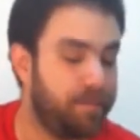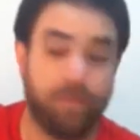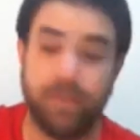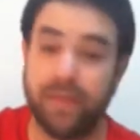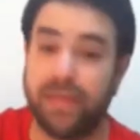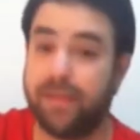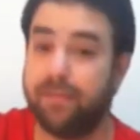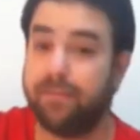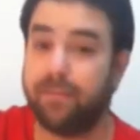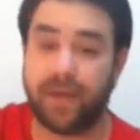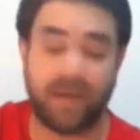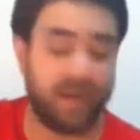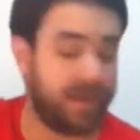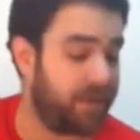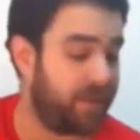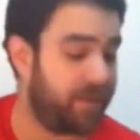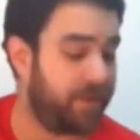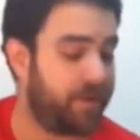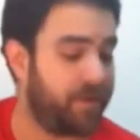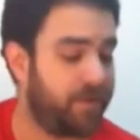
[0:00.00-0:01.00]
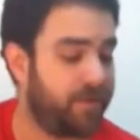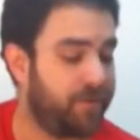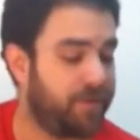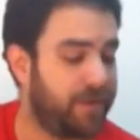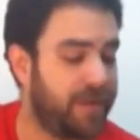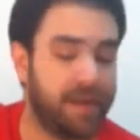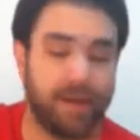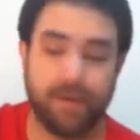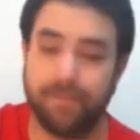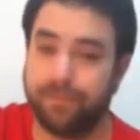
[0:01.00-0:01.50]
B minor.
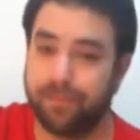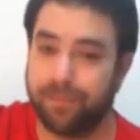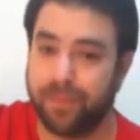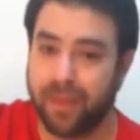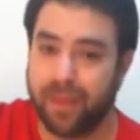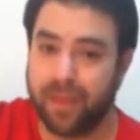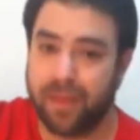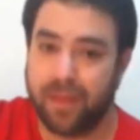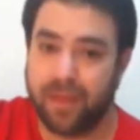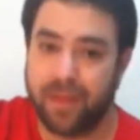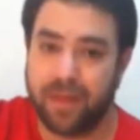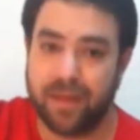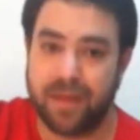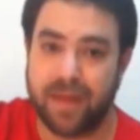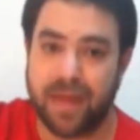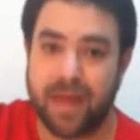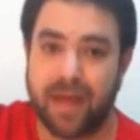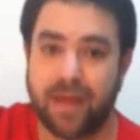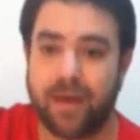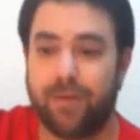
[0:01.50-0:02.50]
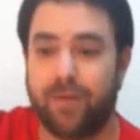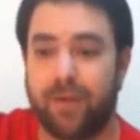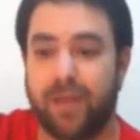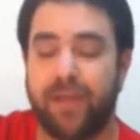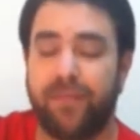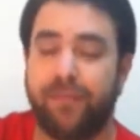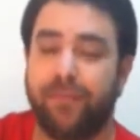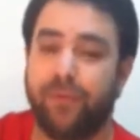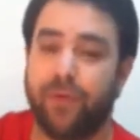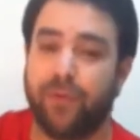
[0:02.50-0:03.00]
Okay? Now,
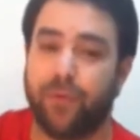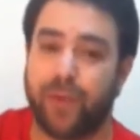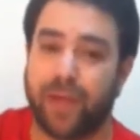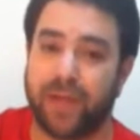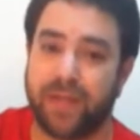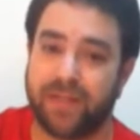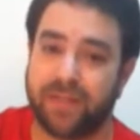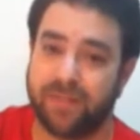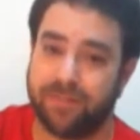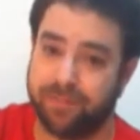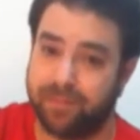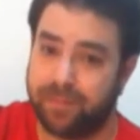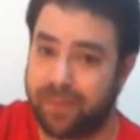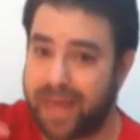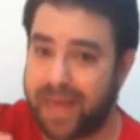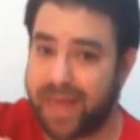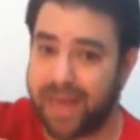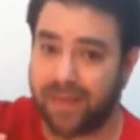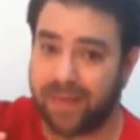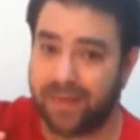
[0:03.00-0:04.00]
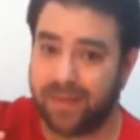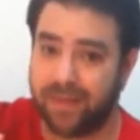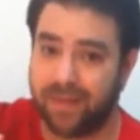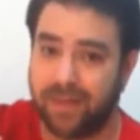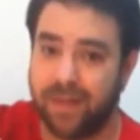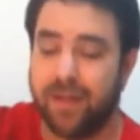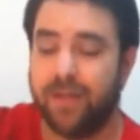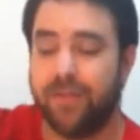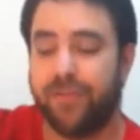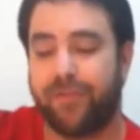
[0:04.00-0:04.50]
if we went back
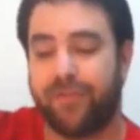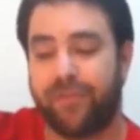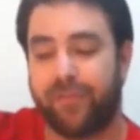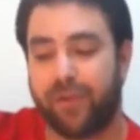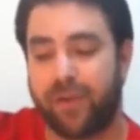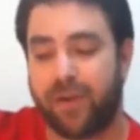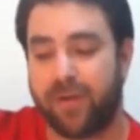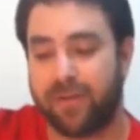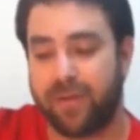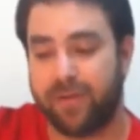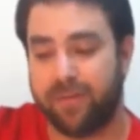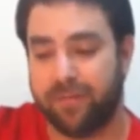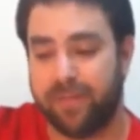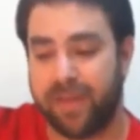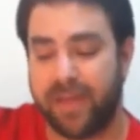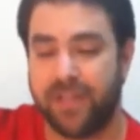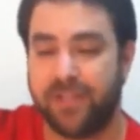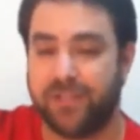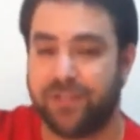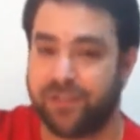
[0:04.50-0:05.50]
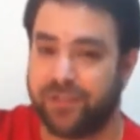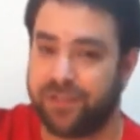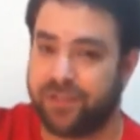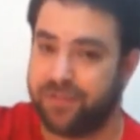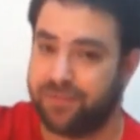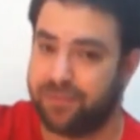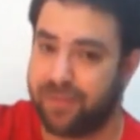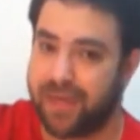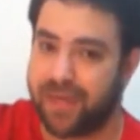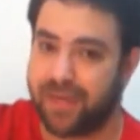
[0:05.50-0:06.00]
from major
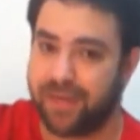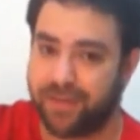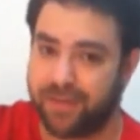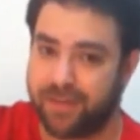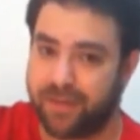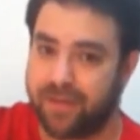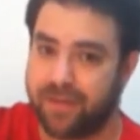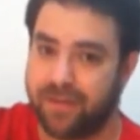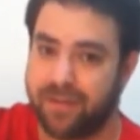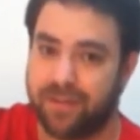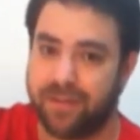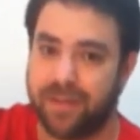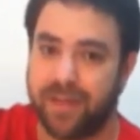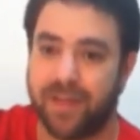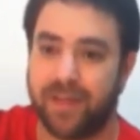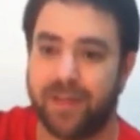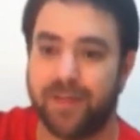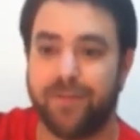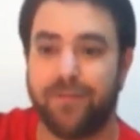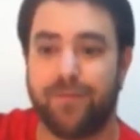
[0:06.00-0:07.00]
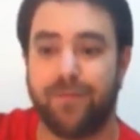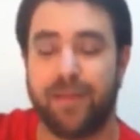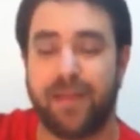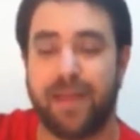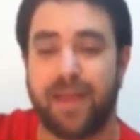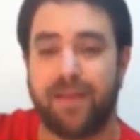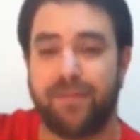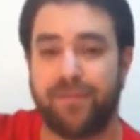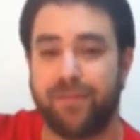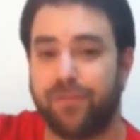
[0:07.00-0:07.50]
to minor, then we
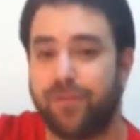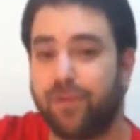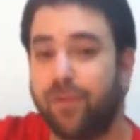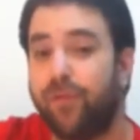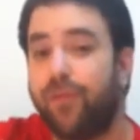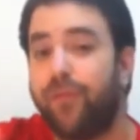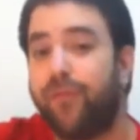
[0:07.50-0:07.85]
have to go